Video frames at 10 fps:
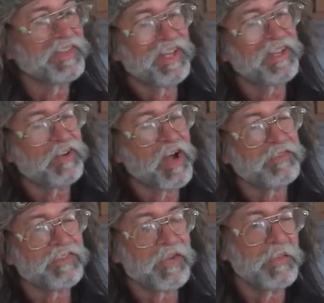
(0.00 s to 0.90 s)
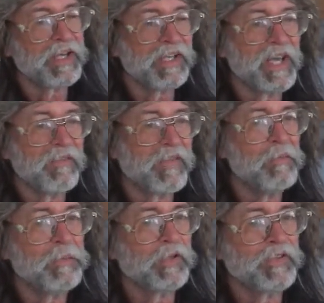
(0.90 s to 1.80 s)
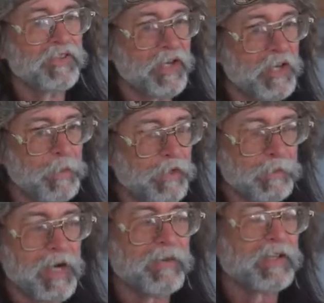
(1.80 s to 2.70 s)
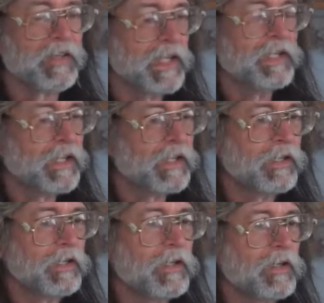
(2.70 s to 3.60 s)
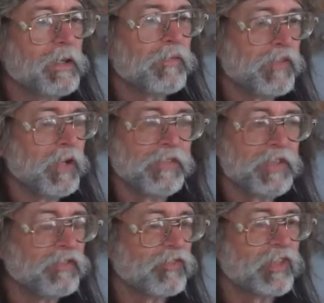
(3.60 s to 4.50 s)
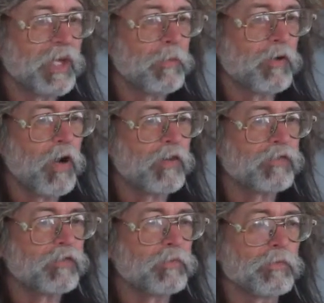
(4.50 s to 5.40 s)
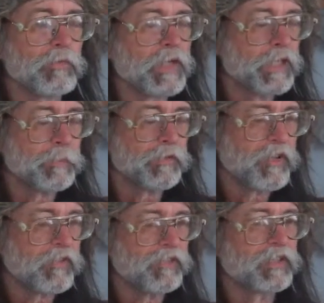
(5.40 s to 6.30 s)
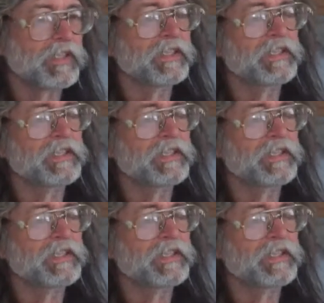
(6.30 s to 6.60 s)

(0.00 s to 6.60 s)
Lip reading: hand it off to somebody and have them build the site about the Maverick. They did it themselves, and it just came across really professionally,